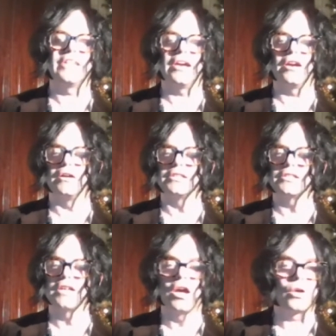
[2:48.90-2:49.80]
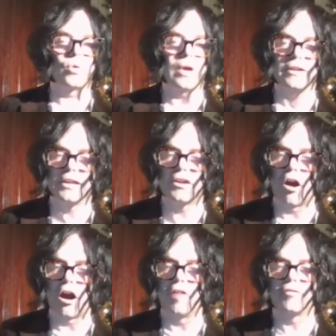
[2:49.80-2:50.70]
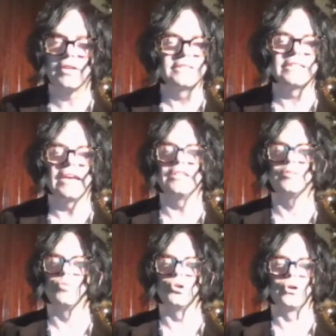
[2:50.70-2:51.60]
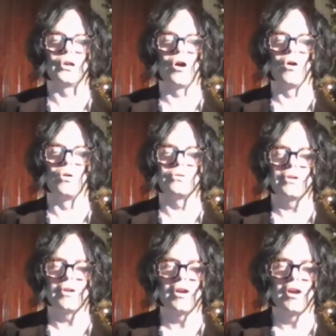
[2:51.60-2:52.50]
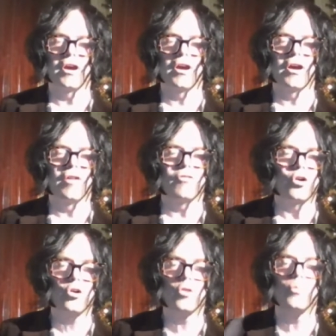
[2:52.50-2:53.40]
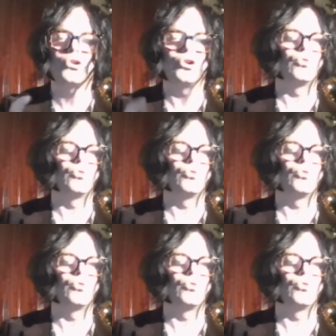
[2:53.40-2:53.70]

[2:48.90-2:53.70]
chairs, quaintly carved and stained in blue and gold. For whom do